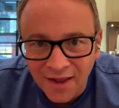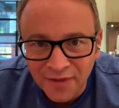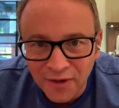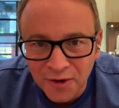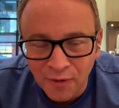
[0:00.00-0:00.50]

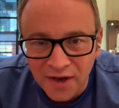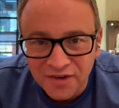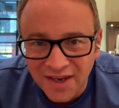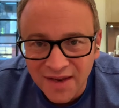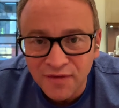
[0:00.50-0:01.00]
that you're
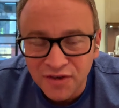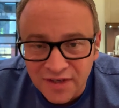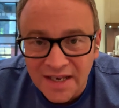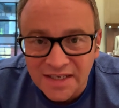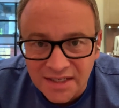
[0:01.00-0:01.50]
actually even just
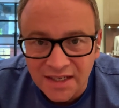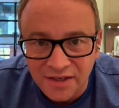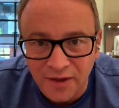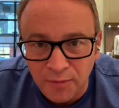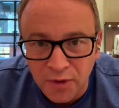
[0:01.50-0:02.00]
listening to
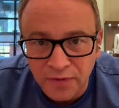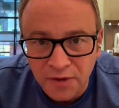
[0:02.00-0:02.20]
them.